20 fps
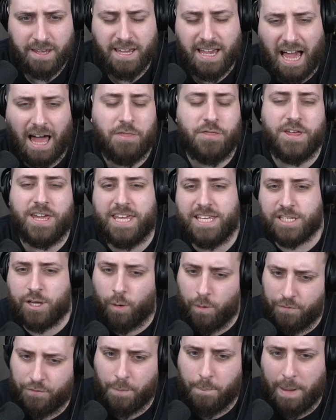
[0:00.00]
I think he's
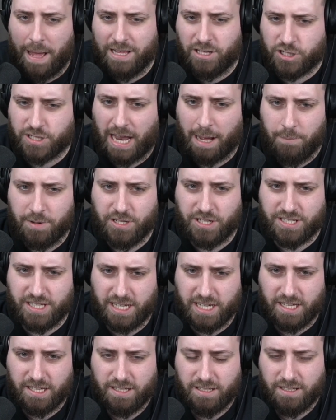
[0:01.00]
going for bench damage, isn't
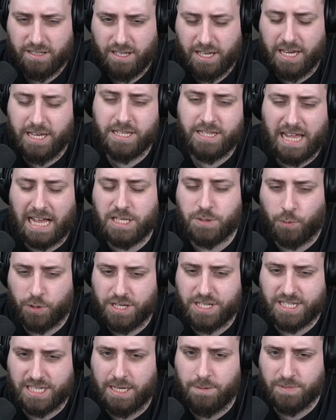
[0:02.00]
he? That's what it
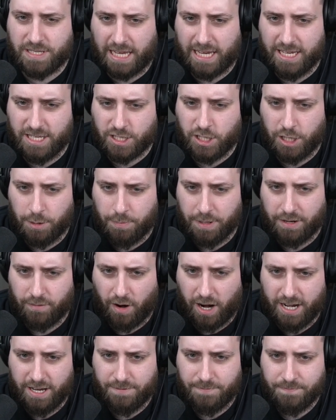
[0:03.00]
seems like it's going to be,
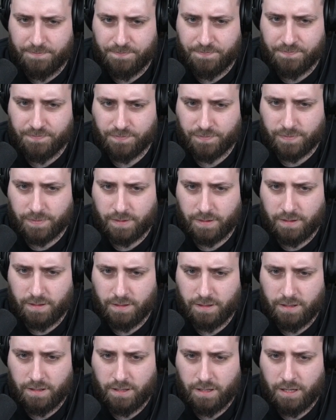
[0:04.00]
right?
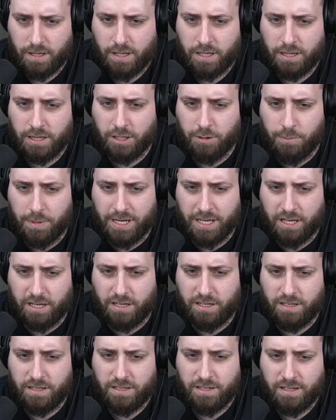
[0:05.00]

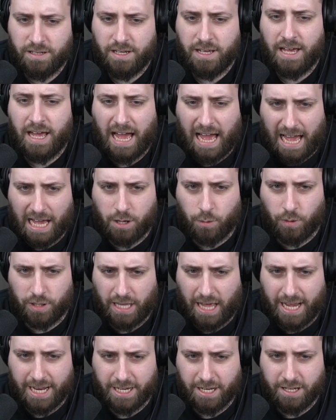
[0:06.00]
Luminion,
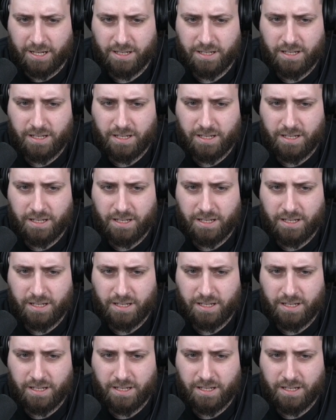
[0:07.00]
Aqualiner.